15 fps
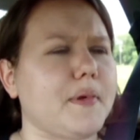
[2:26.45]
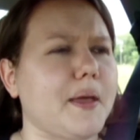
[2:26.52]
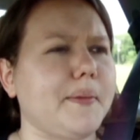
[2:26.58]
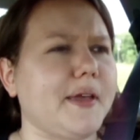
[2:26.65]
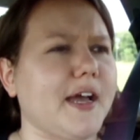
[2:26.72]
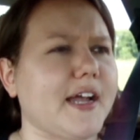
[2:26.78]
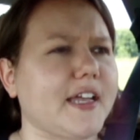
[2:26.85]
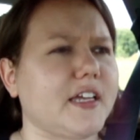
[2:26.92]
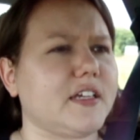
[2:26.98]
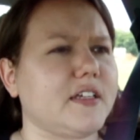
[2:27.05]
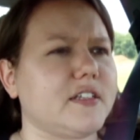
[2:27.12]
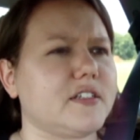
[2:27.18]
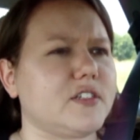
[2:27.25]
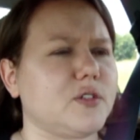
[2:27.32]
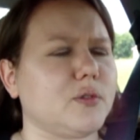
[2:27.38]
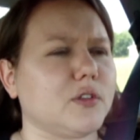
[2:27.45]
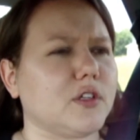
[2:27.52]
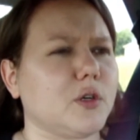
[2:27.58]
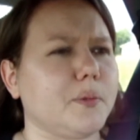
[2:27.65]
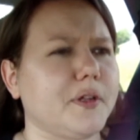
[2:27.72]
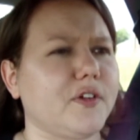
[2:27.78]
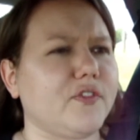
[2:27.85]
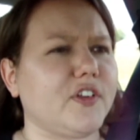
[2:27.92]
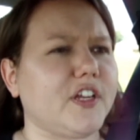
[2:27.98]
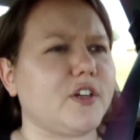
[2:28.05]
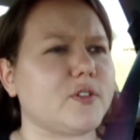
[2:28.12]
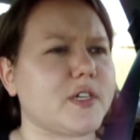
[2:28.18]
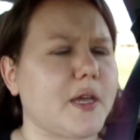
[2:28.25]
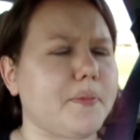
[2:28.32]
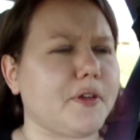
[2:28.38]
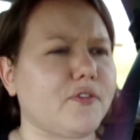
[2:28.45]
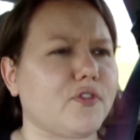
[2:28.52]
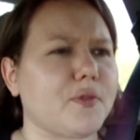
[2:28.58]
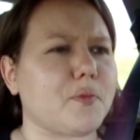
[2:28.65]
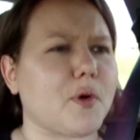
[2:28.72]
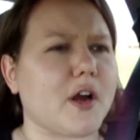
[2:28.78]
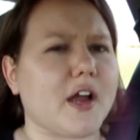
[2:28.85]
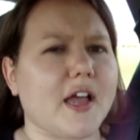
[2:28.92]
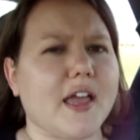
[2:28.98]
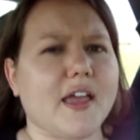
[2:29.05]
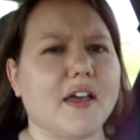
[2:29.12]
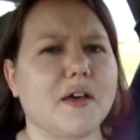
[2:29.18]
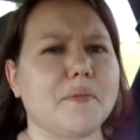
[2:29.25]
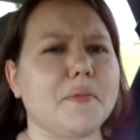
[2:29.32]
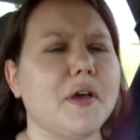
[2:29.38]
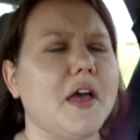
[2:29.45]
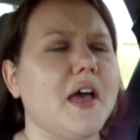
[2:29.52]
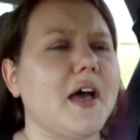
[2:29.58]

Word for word: Maybe I can do a little bit of videotaping from where I am.